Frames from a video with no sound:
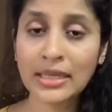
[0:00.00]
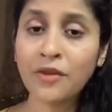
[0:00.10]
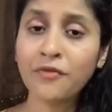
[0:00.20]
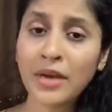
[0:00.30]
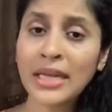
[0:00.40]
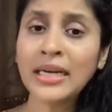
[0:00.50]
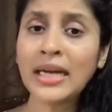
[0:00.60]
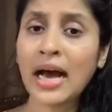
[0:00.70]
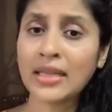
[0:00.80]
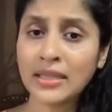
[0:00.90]
There are
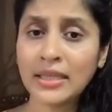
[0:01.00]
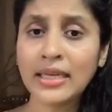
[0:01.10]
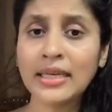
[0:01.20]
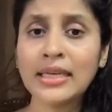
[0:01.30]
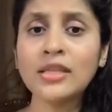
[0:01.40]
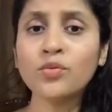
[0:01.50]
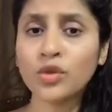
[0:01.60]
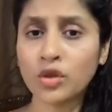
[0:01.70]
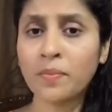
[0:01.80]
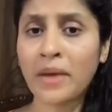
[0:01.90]
varied other degrees
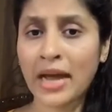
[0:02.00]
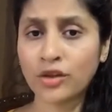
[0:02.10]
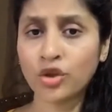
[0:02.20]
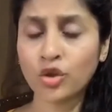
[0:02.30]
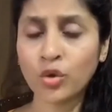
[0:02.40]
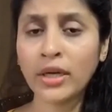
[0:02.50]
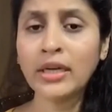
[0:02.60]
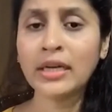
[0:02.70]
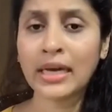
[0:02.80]
which match to it,